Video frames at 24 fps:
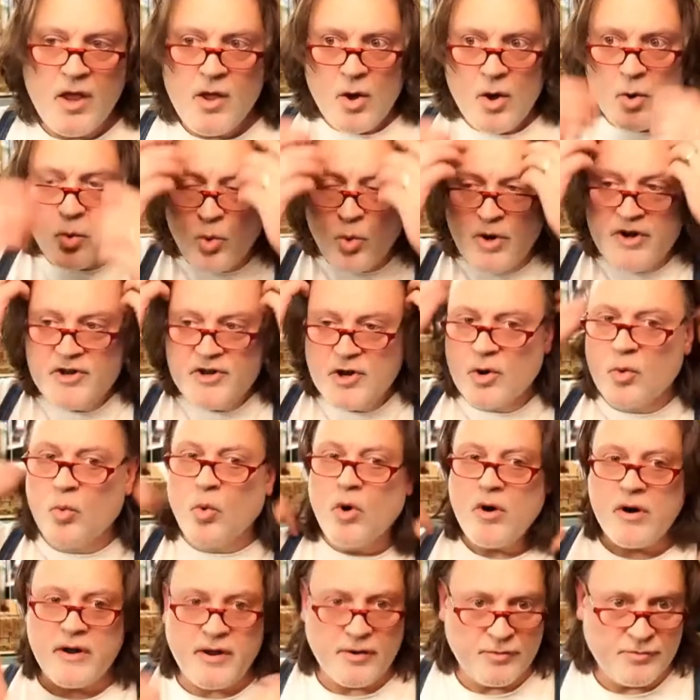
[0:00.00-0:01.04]
when you're
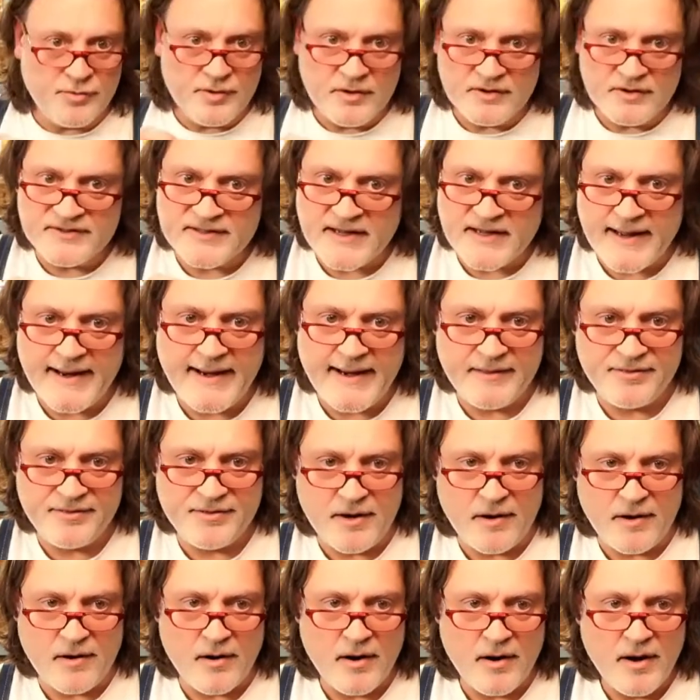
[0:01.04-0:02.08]
working real tight
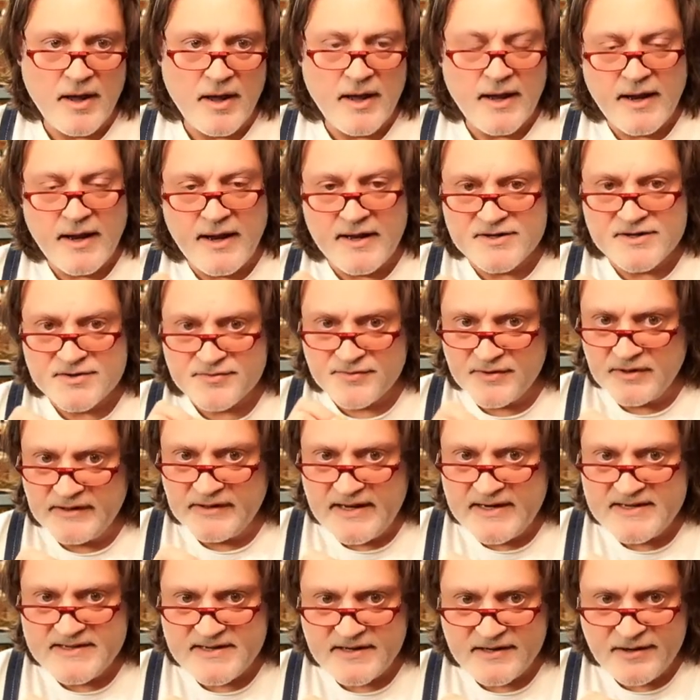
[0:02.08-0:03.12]
there, it's real
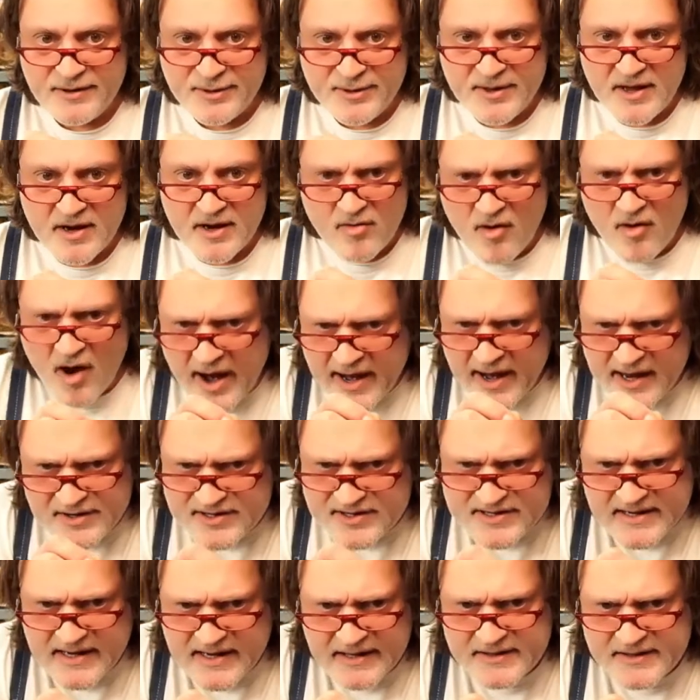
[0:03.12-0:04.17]
easy to think, oh, I can
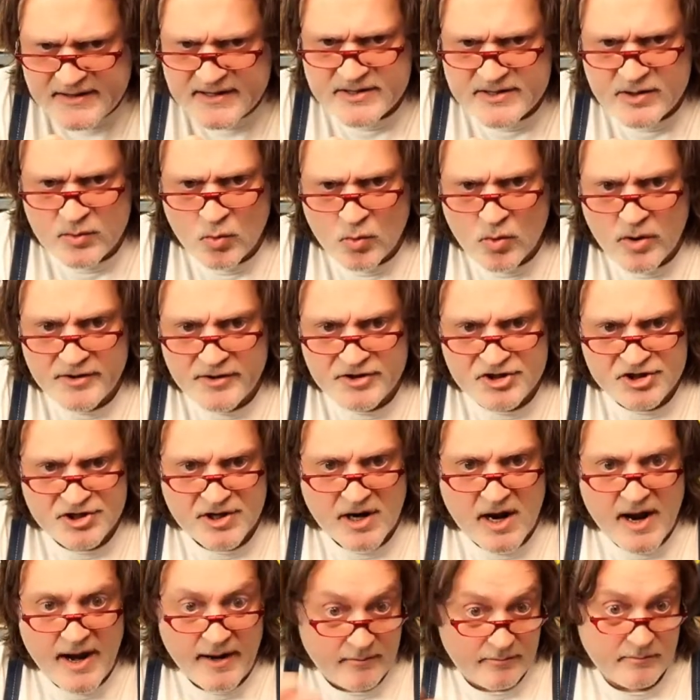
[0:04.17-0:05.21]
just get this in one
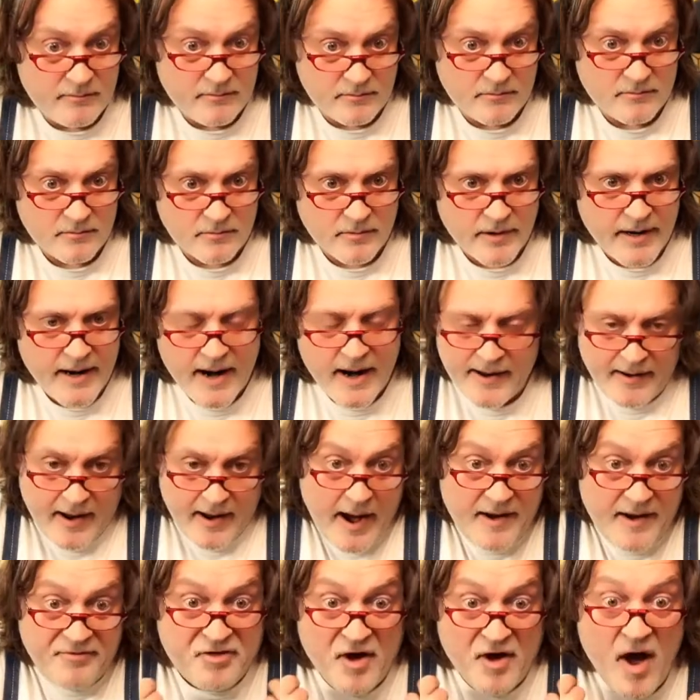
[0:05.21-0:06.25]
shot. Right. I,
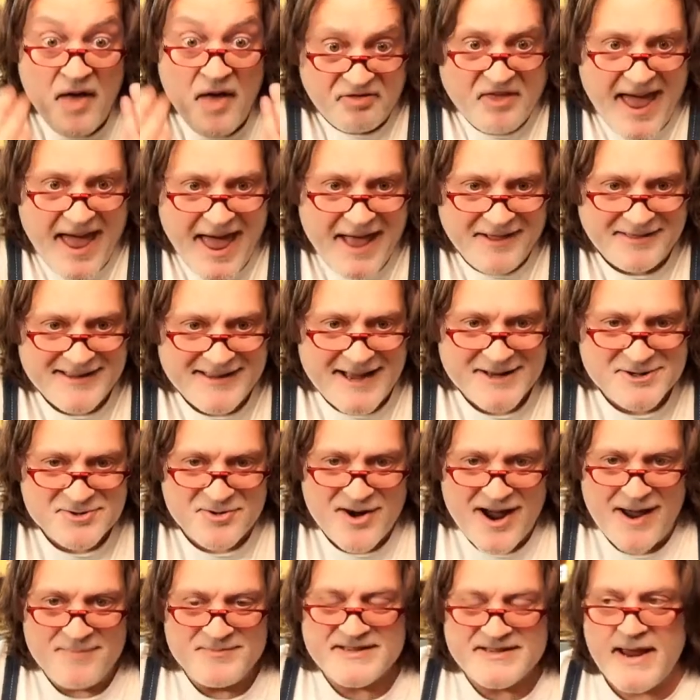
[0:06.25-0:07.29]
I thought that. That's why
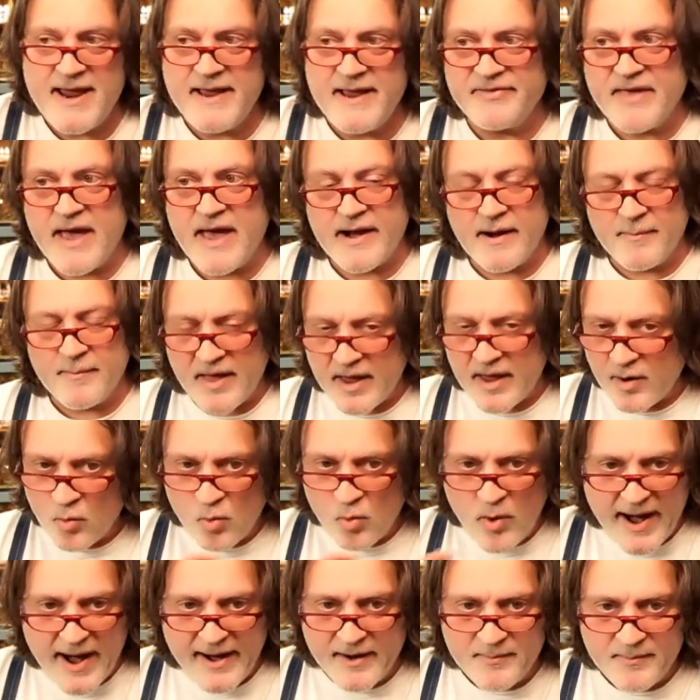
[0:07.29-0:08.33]
I'm saying that. I'm like,
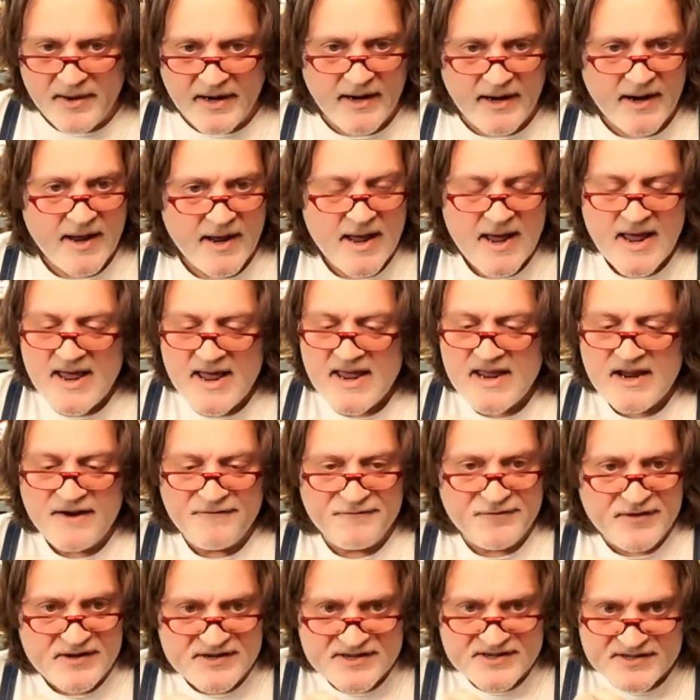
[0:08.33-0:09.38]
wait a minute. If
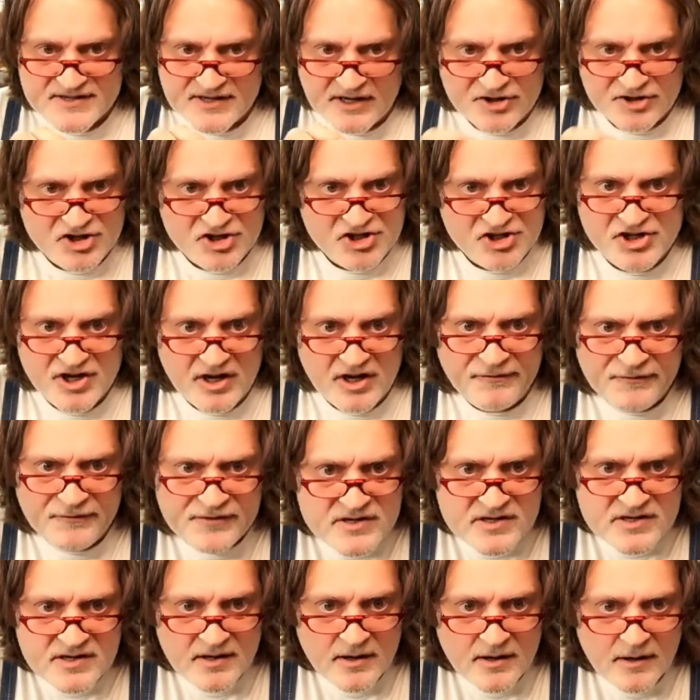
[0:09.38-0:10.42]
this thing
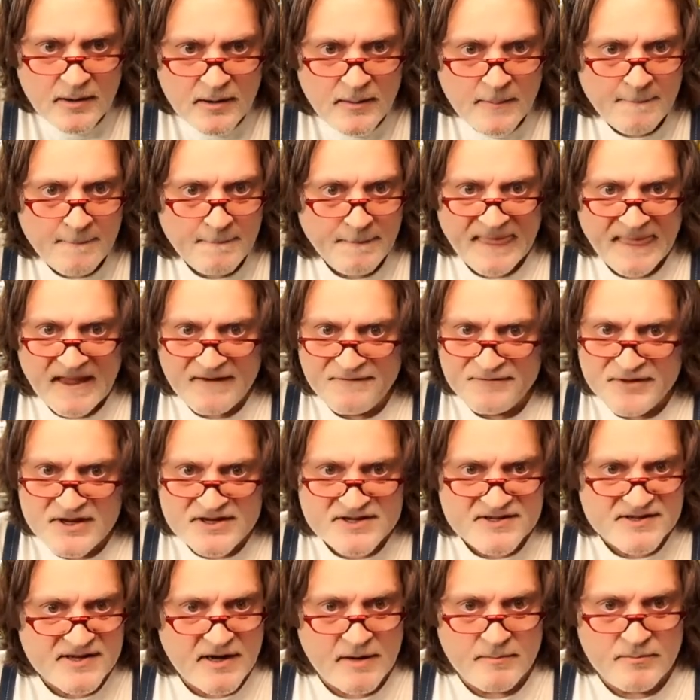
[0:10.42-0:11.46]
shifts, if
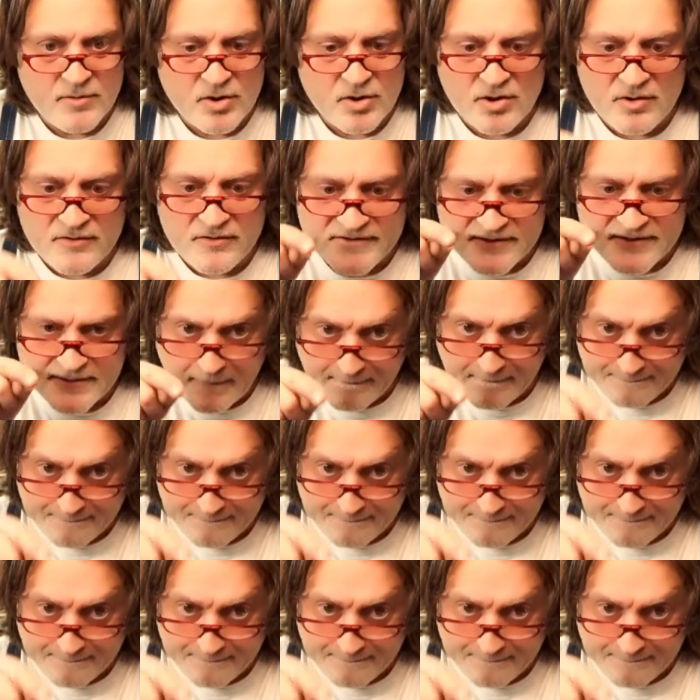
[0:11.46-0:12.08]
this thing moves,